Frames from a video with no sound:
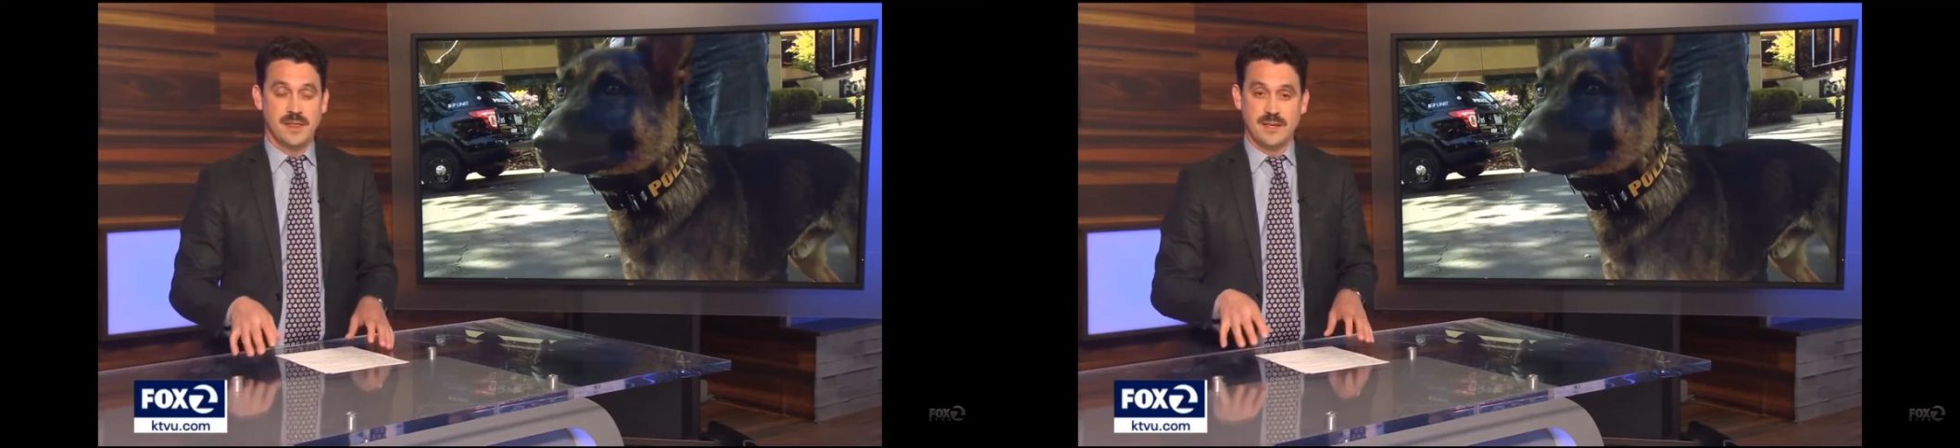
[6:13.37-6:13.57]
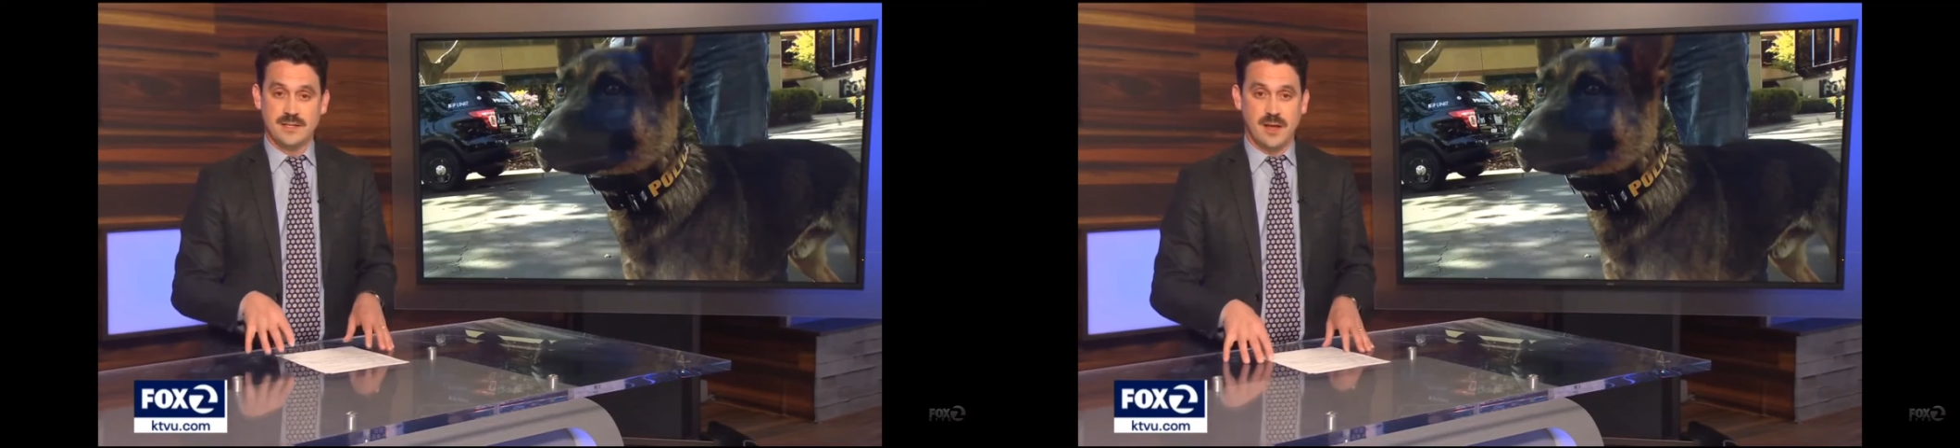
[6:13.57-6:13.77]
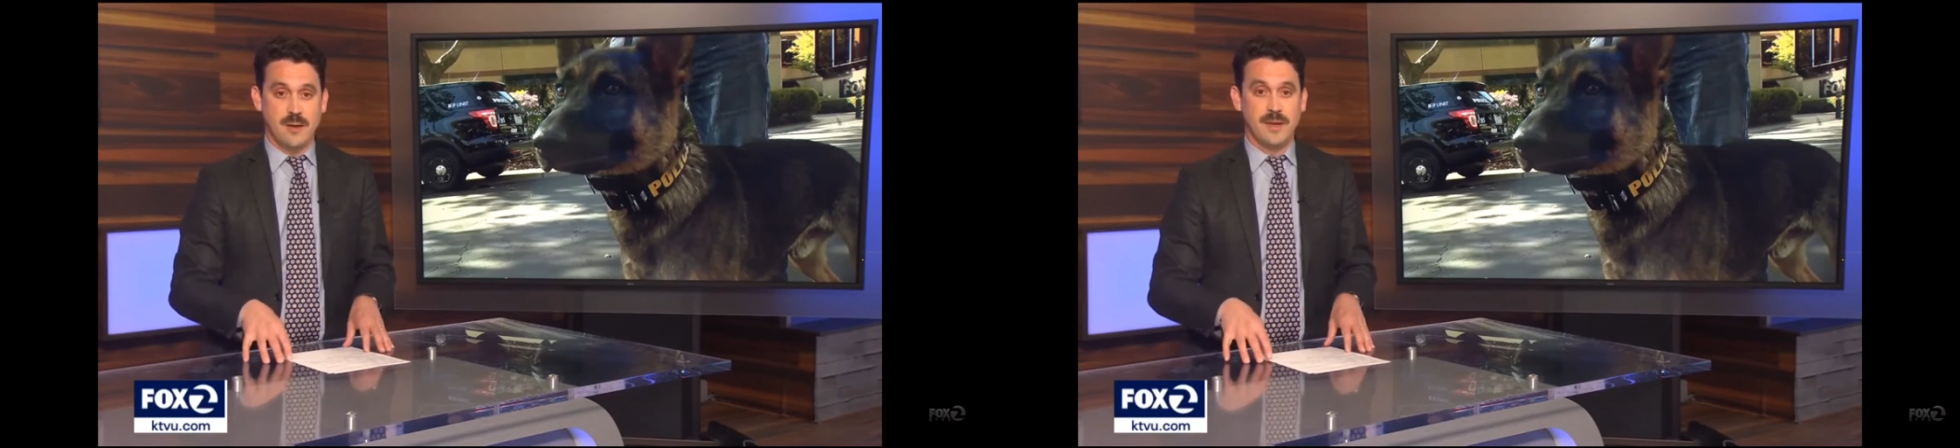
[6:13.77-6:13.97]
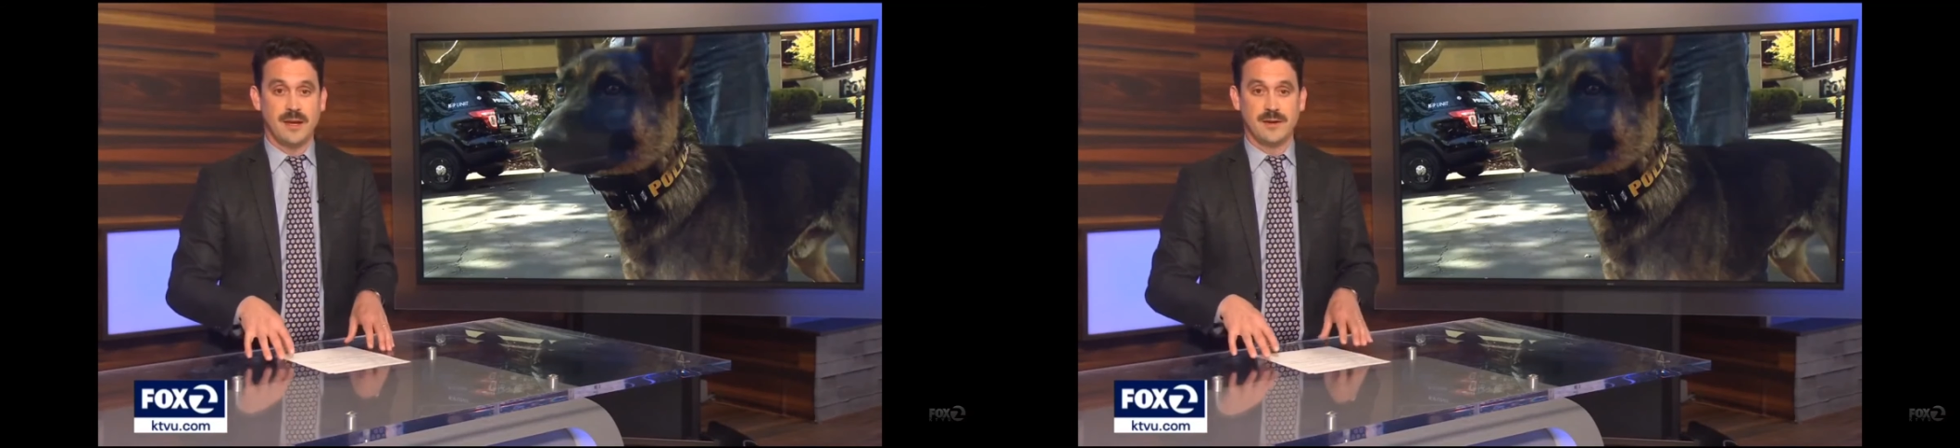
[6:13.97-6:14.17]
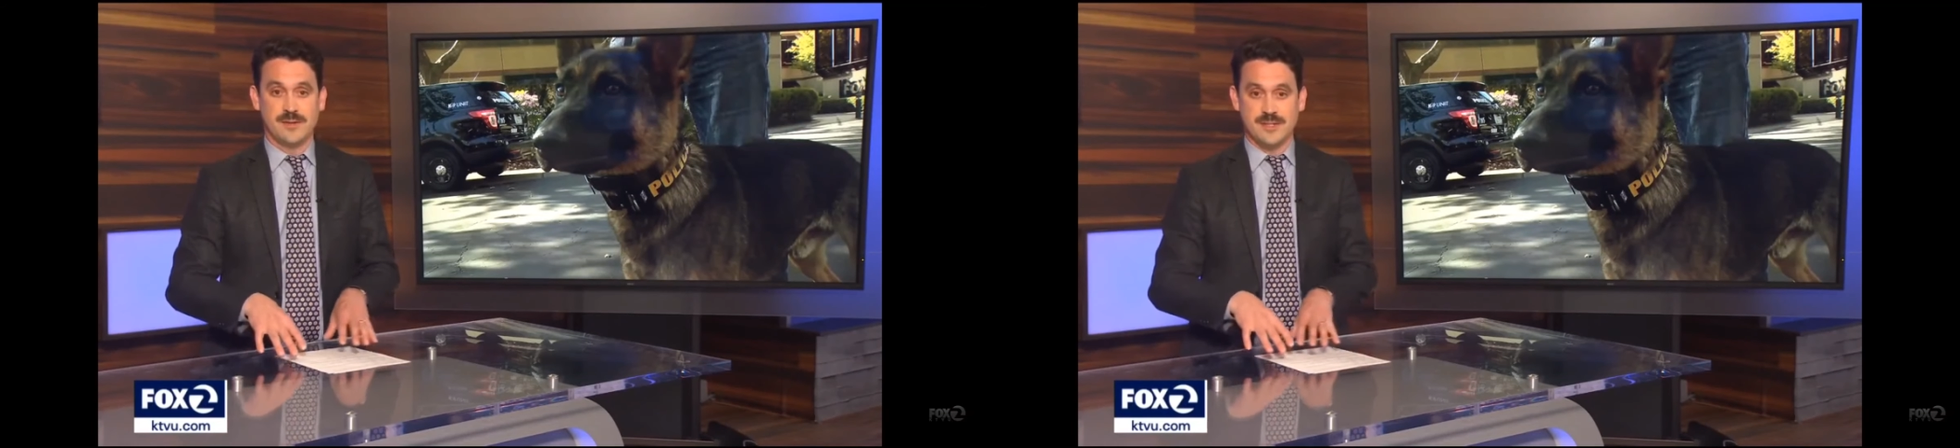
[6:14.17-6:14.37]
these
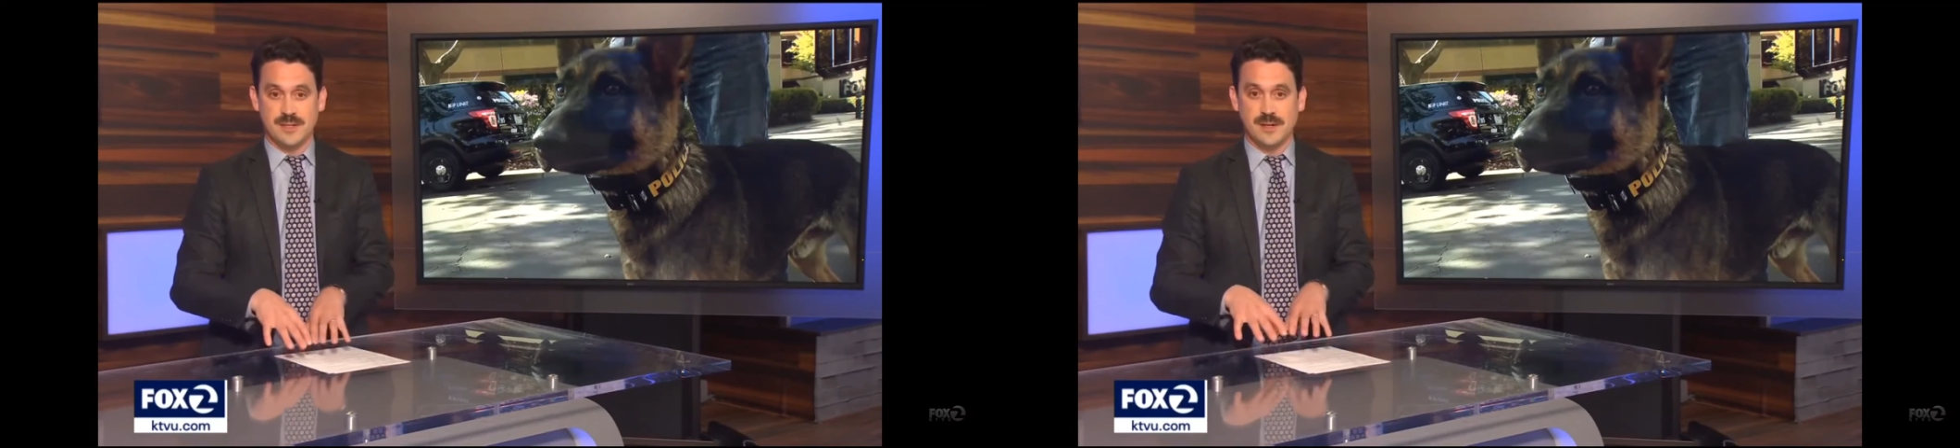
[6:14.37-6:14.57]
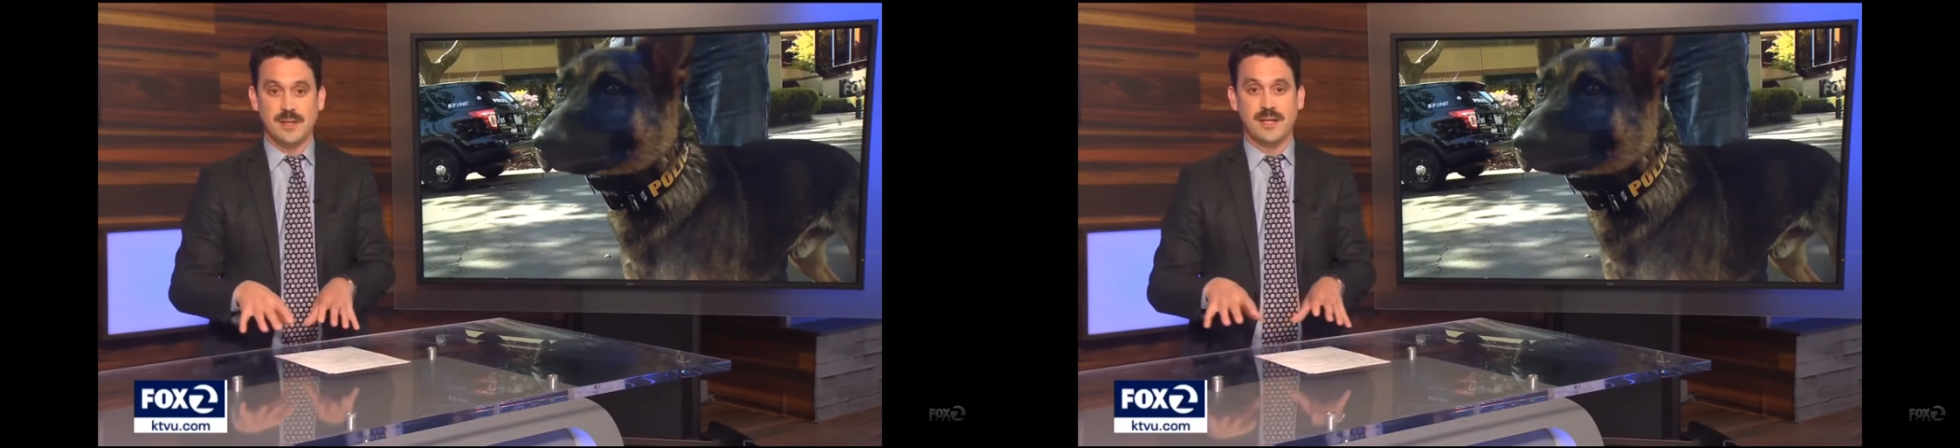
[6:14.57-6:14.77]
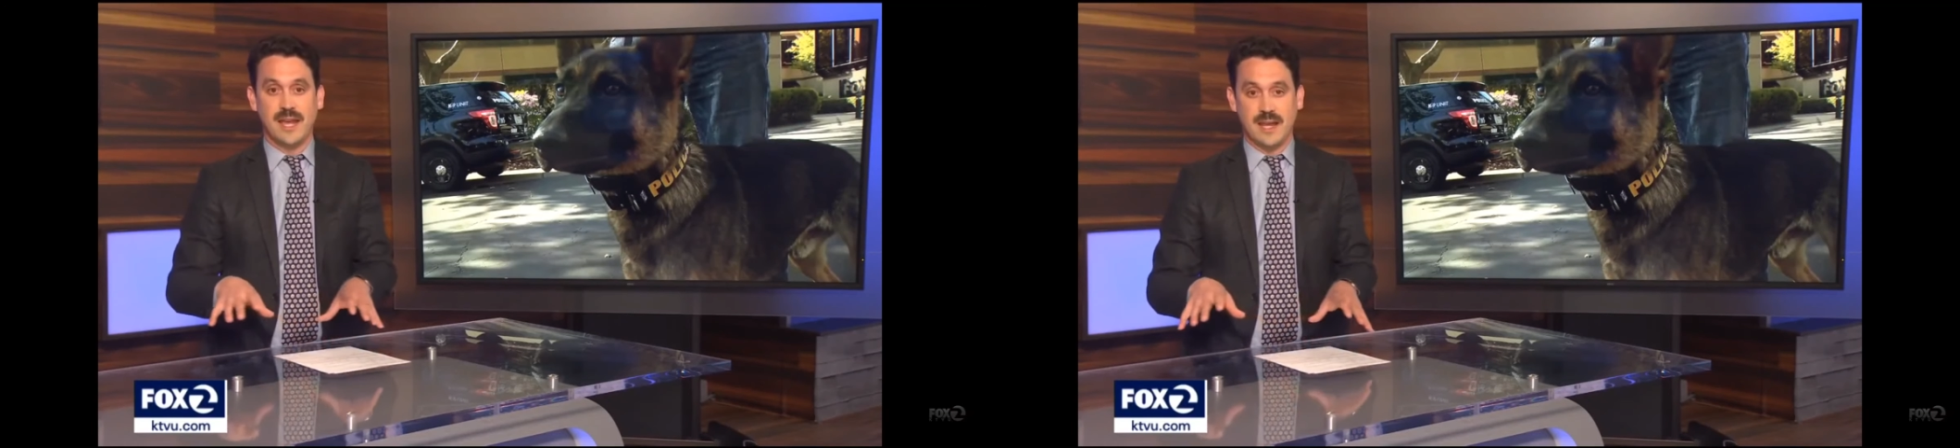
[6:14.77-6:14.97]
lawmakers to